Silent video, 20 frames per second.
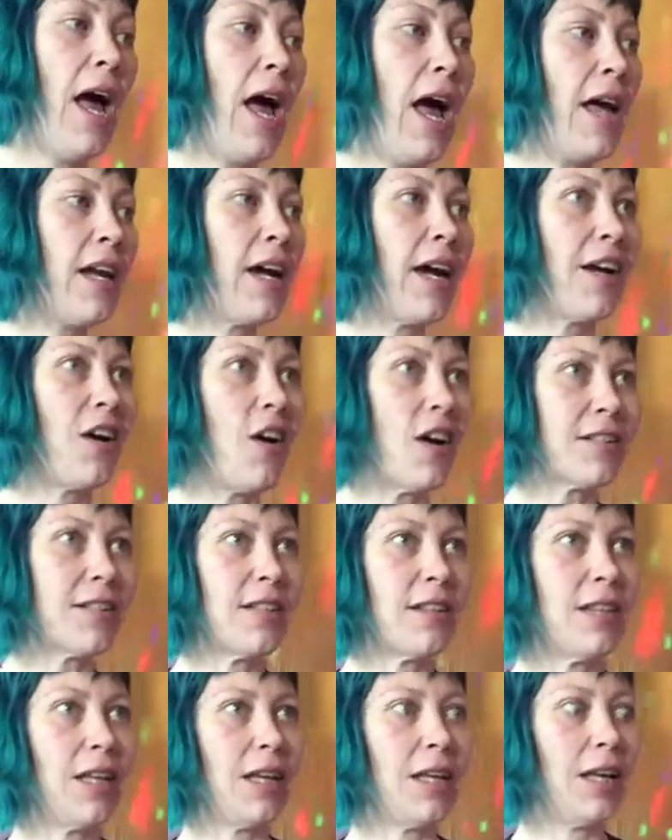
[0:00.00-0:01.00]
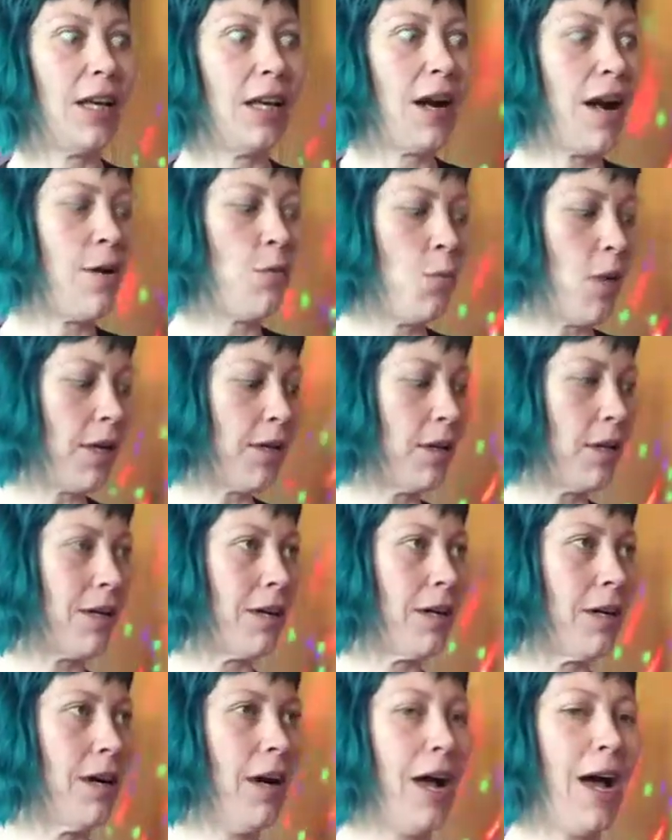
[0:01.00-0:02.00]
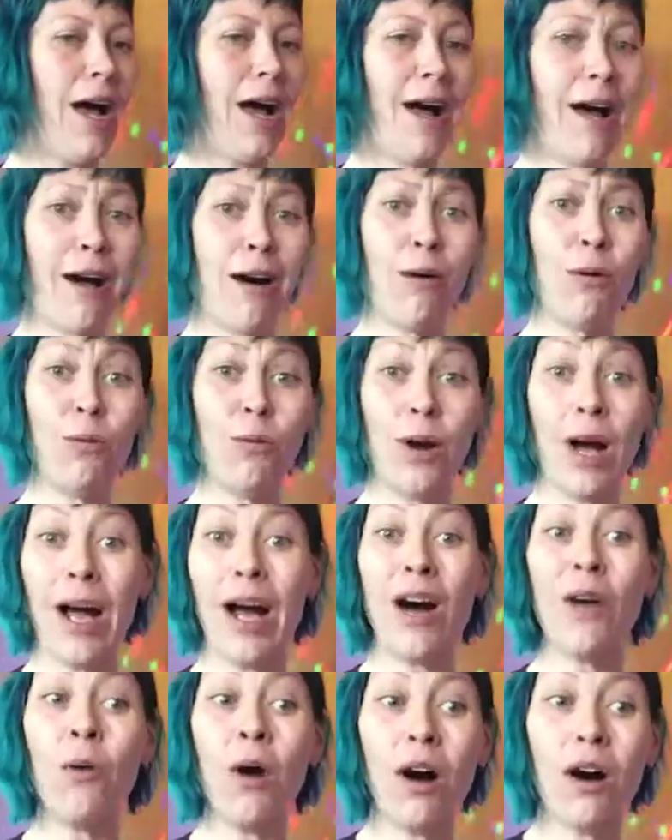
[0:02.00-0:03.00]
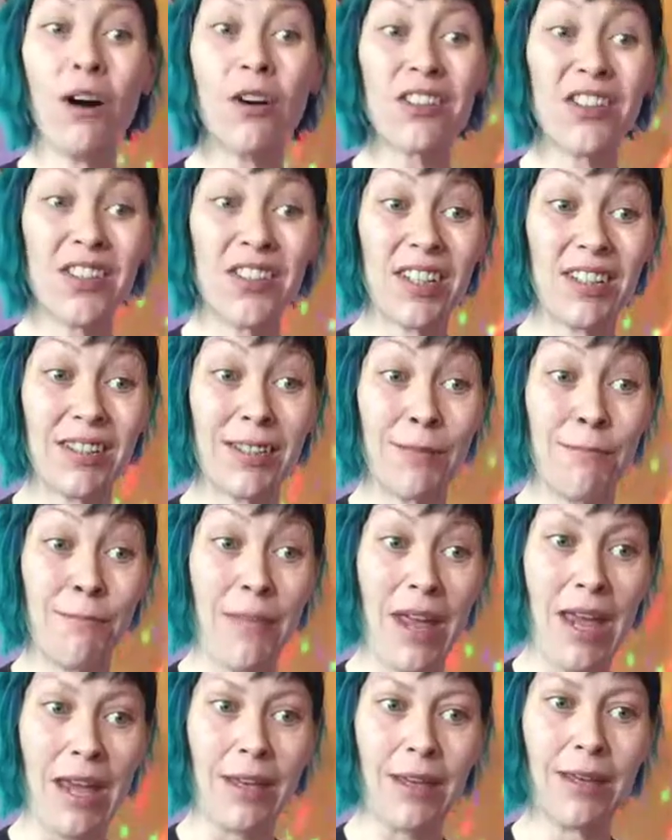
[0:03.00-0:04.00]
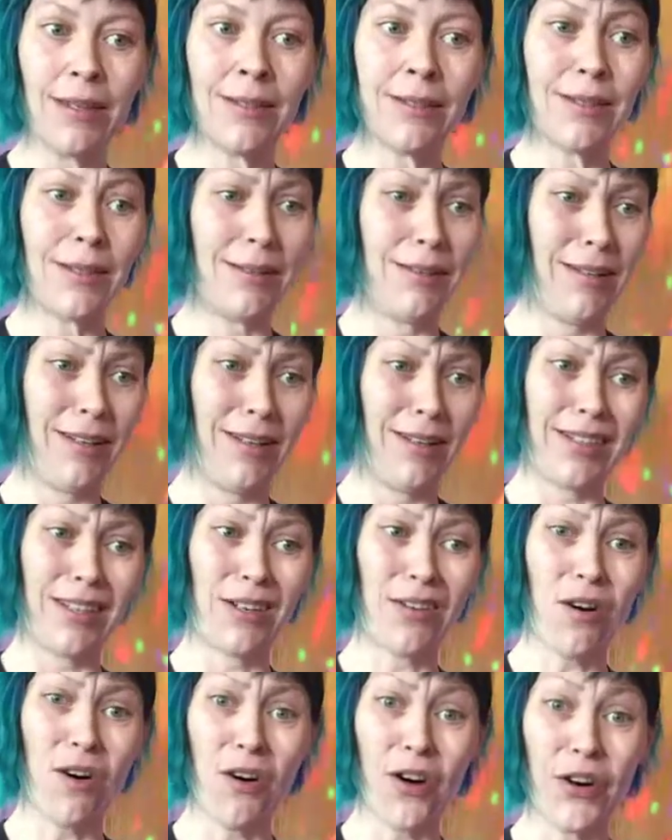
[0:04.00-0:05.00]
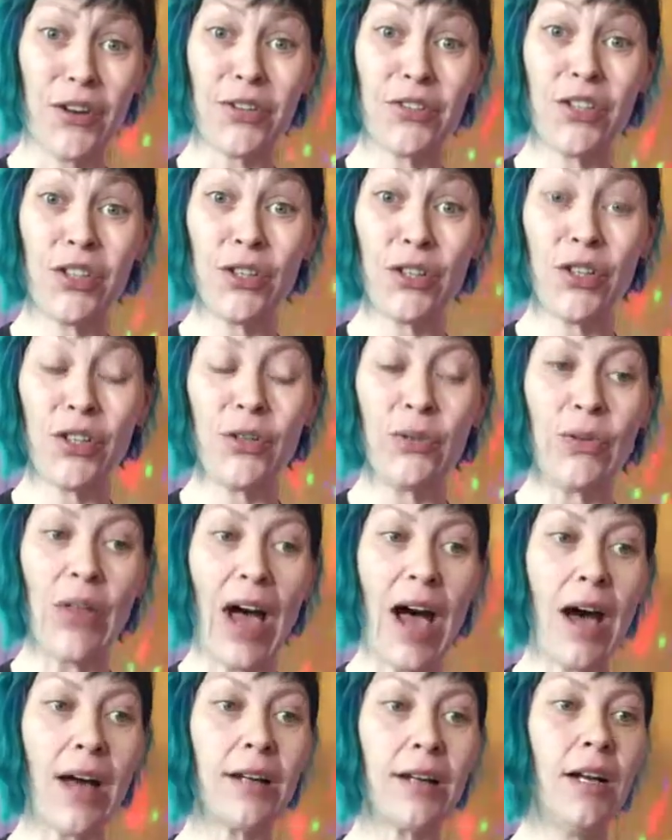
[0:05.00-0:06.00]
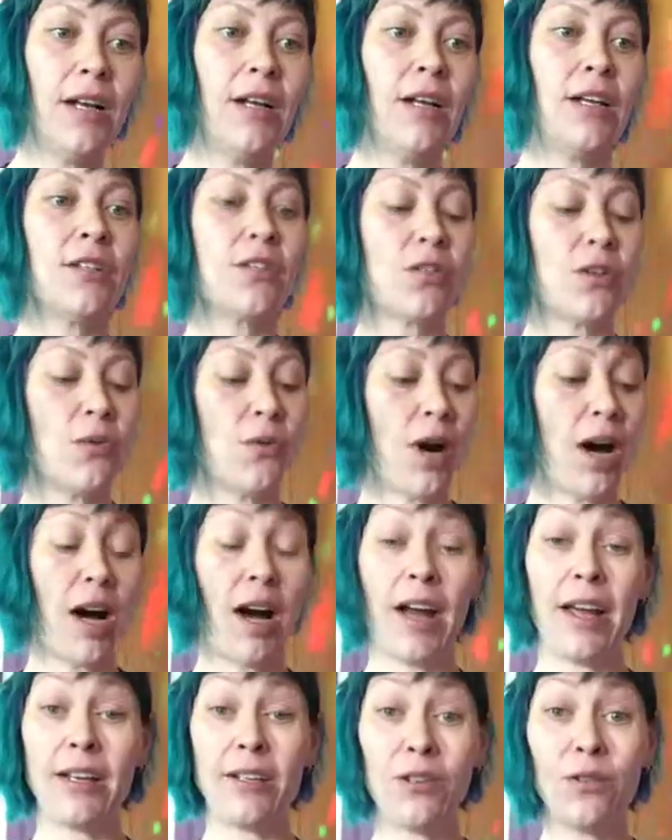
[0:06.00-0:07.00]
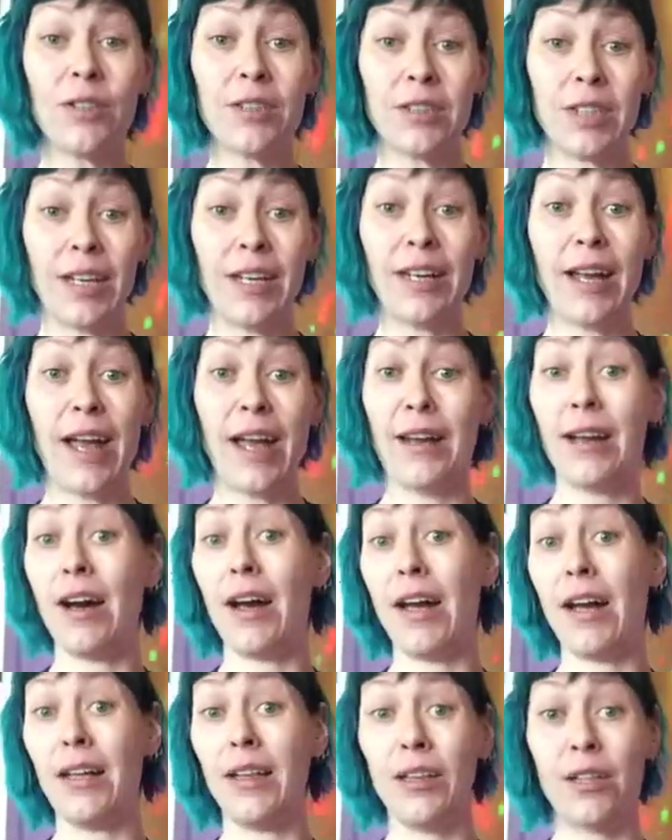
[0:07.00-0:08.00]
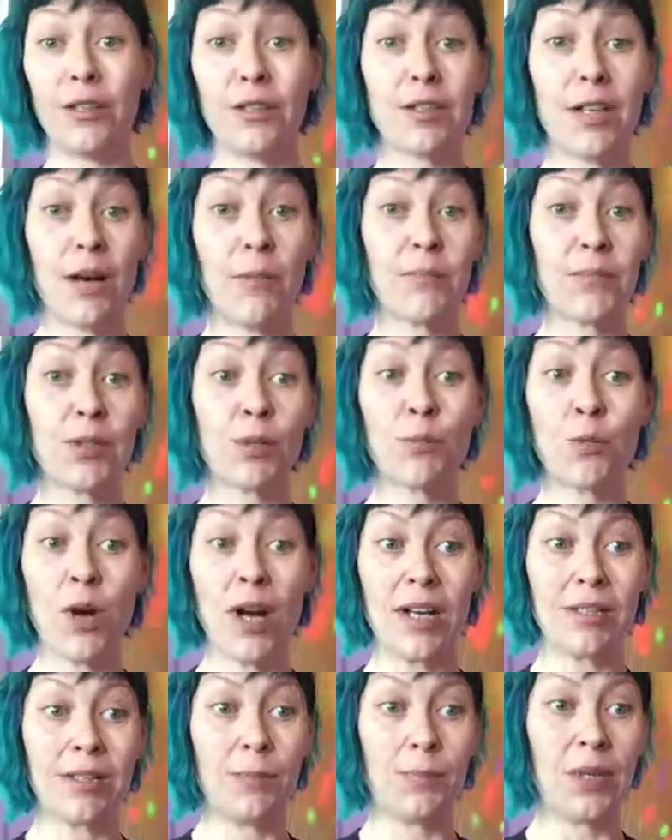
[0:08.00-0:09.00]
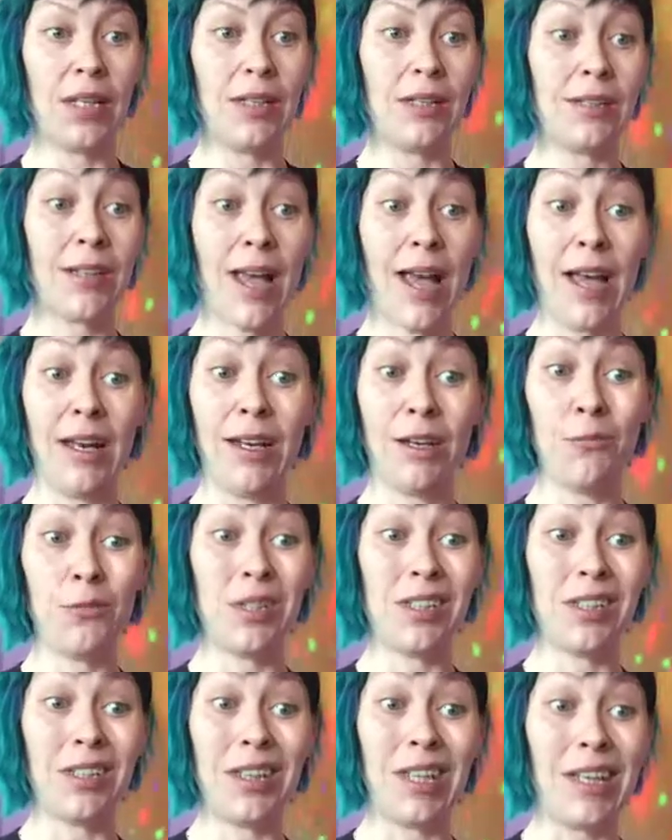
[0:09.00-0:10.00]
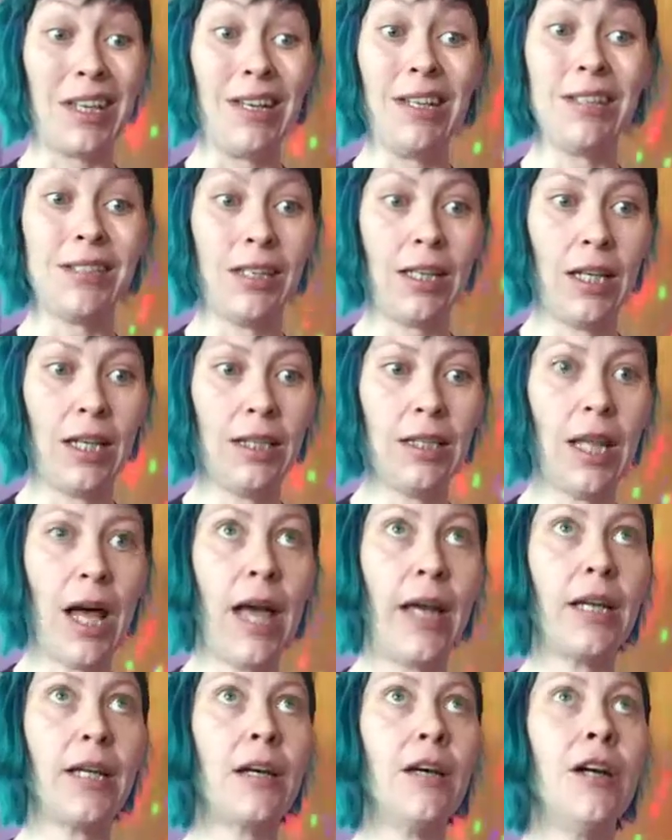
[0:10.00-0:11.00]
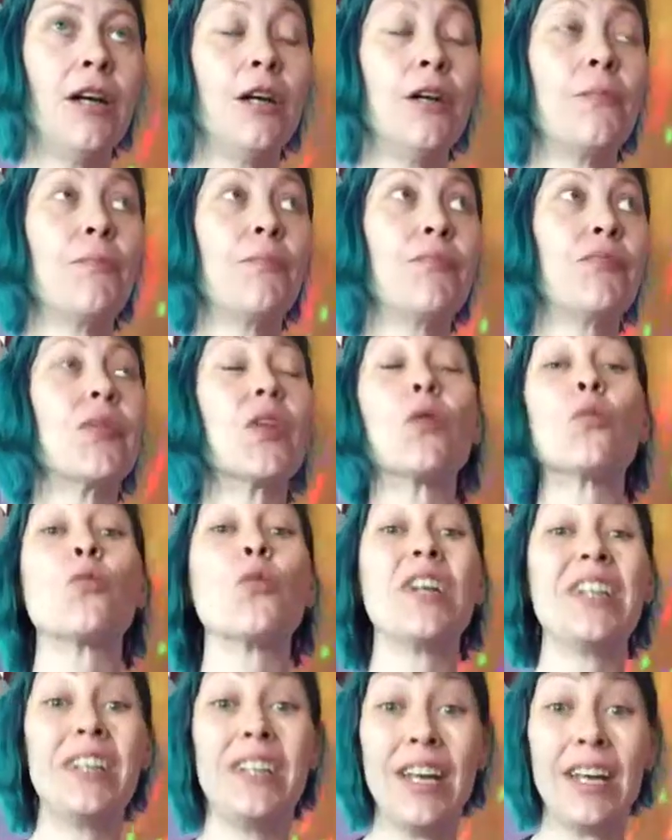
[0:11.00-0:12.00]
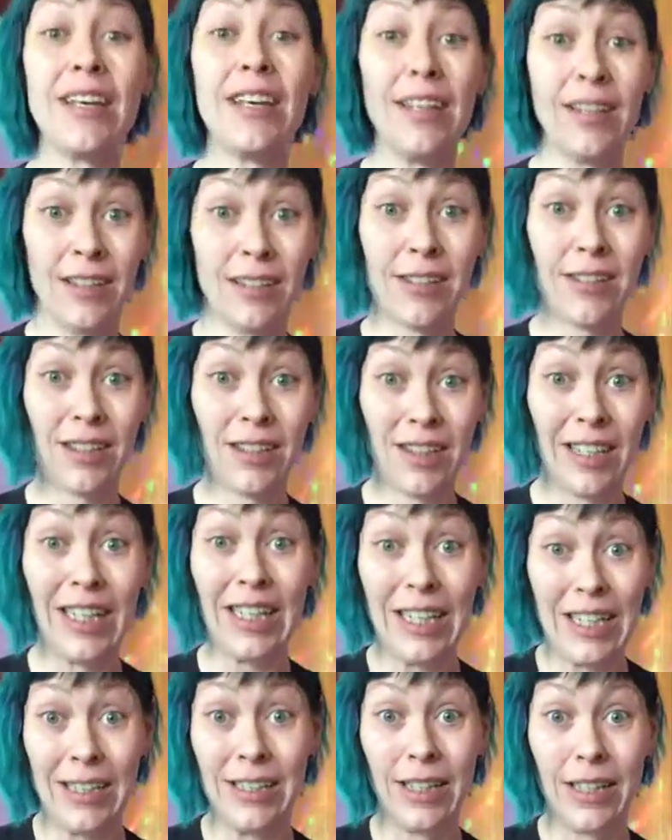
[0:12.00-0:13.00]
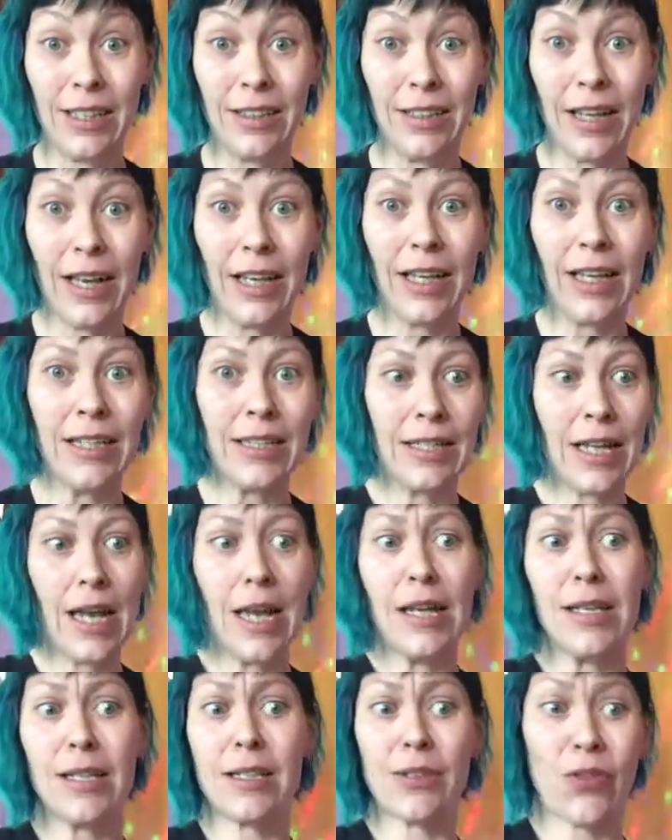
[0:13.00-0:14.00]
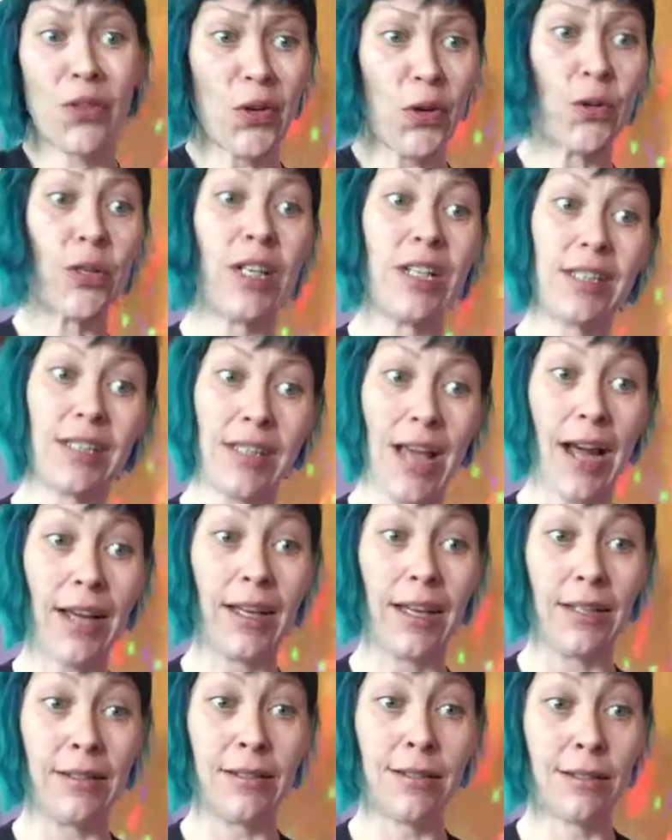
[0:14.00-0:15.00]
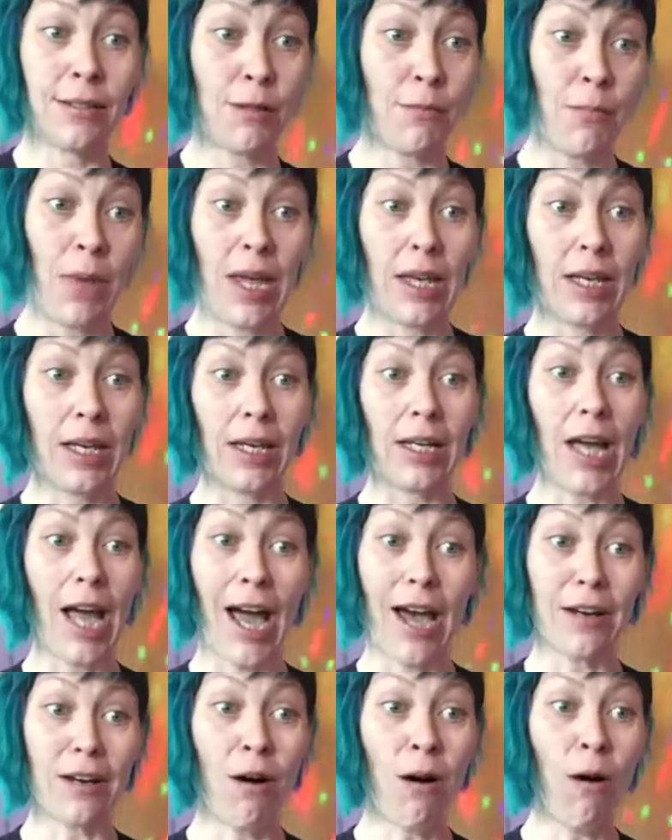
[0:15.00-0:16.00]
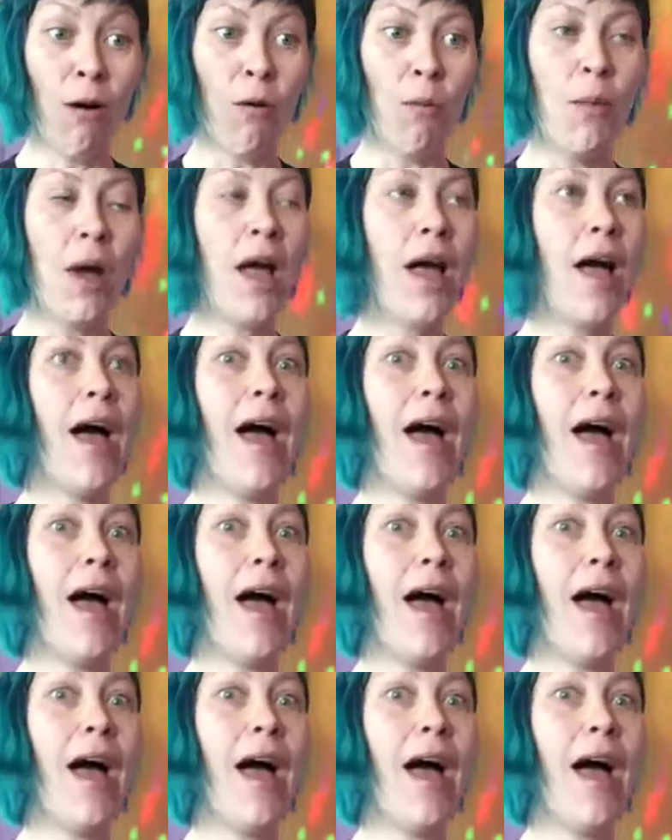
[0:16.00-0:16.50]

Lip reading: And I got to thinking, I wonder how hard is it to make? Is it hard to do that? So I Googled it and I looked up some recipes, and it was easy, like ridiculously easy. Like it takes 30 seconds to make it at home.